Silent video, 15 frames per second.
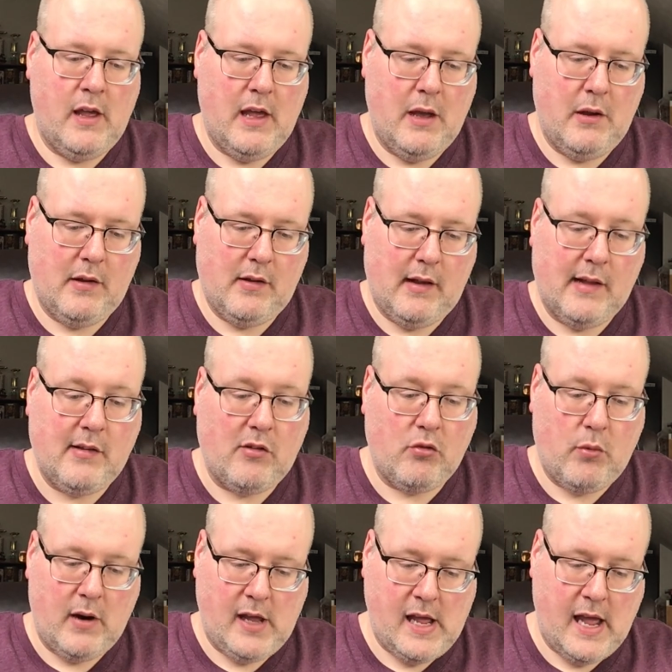it's a
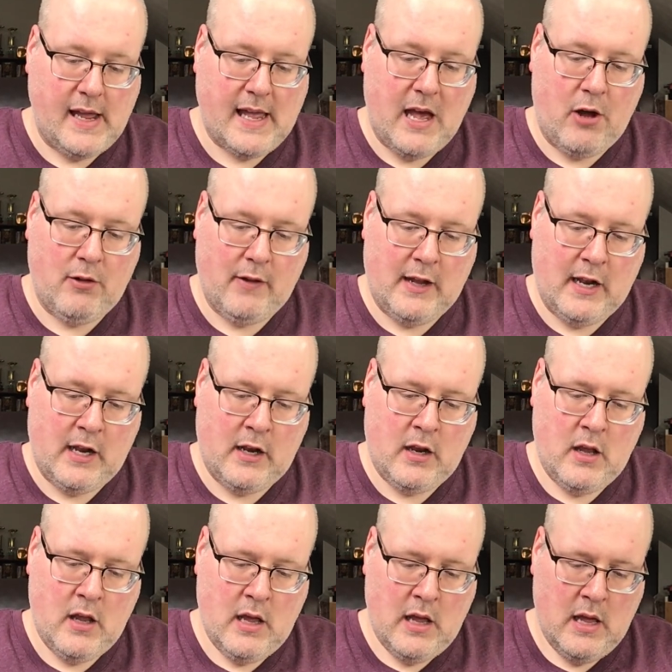28 count linen.
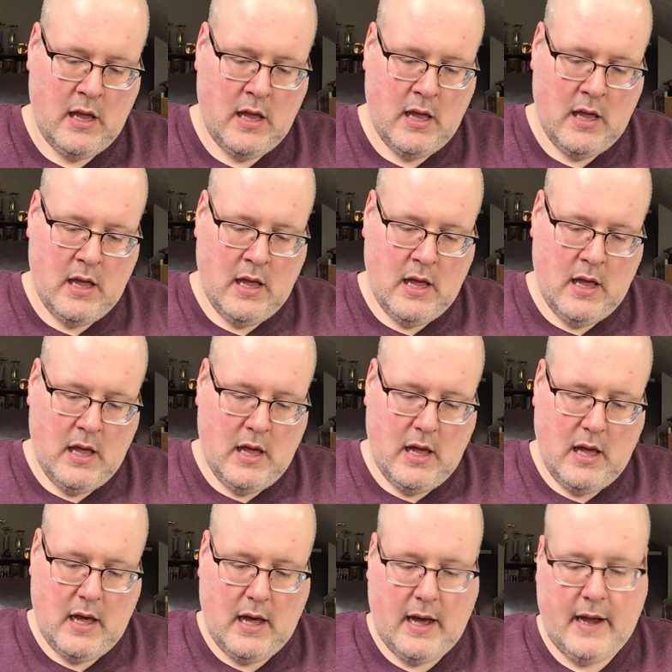
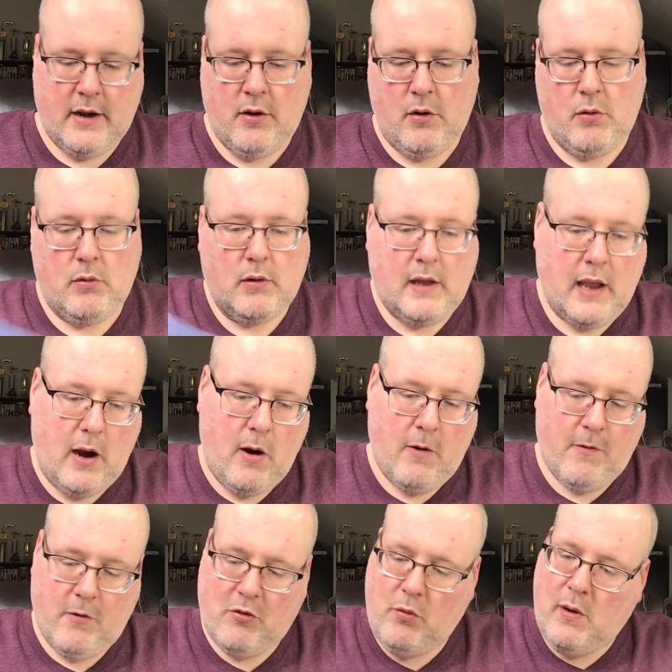I don't care
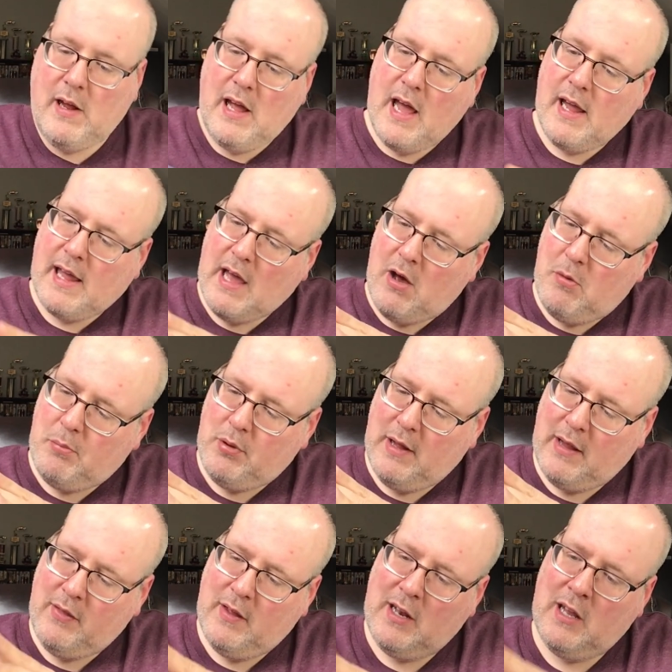for 28 count
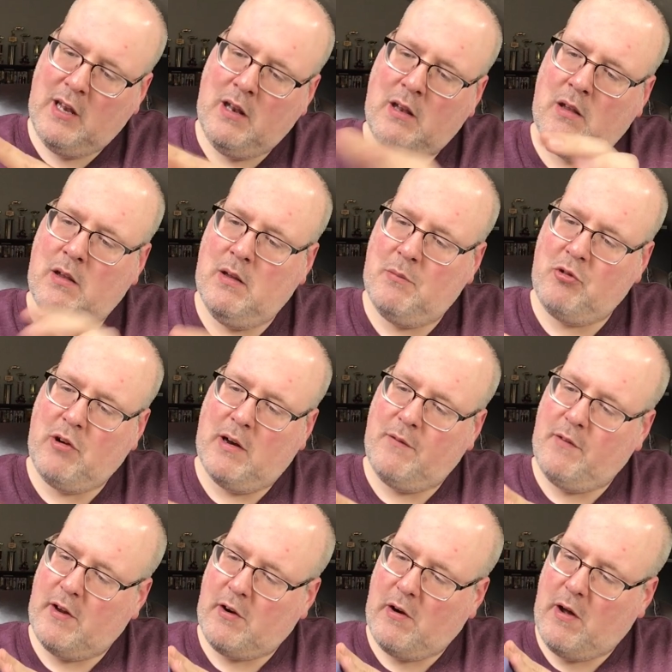plain linen. I'm trying to
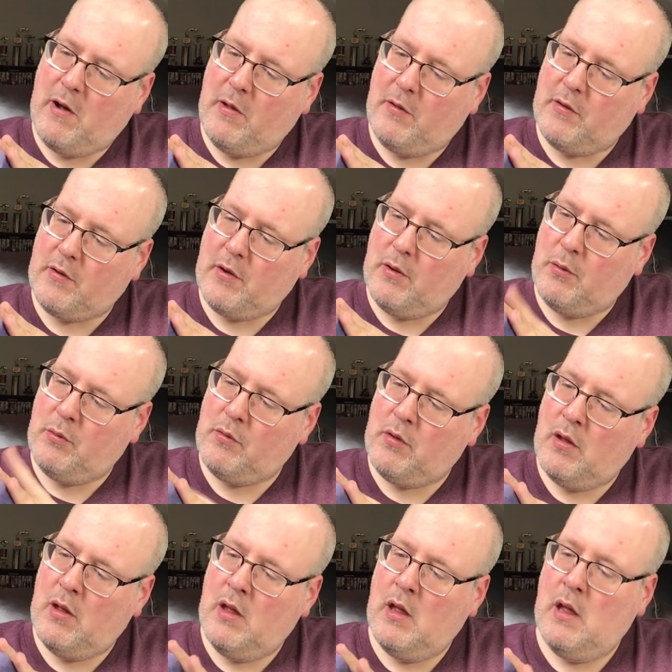figure out how this goes.
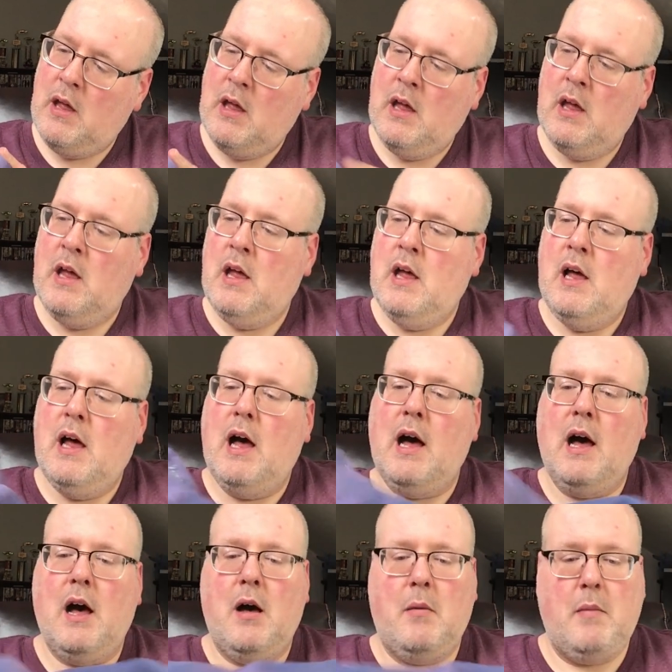
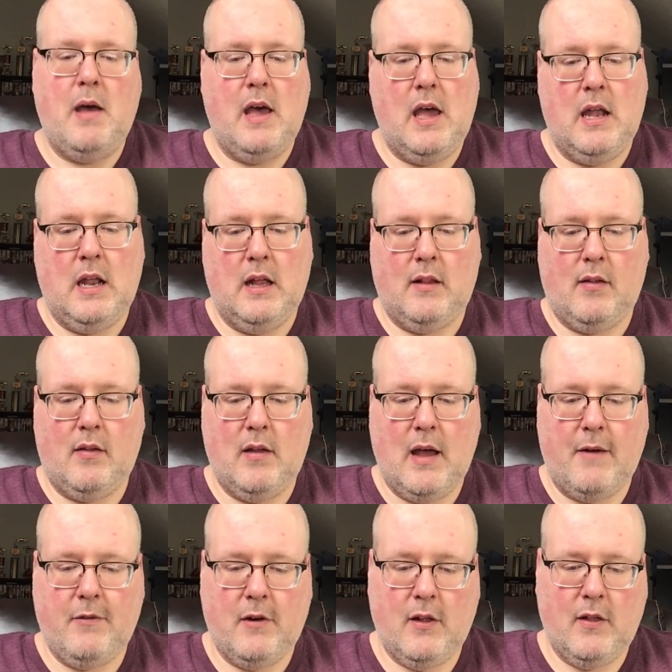And it's
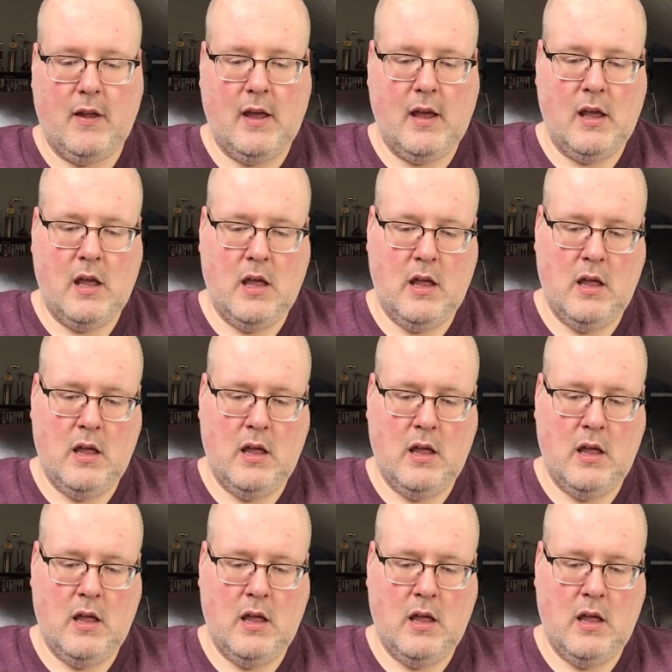definitely,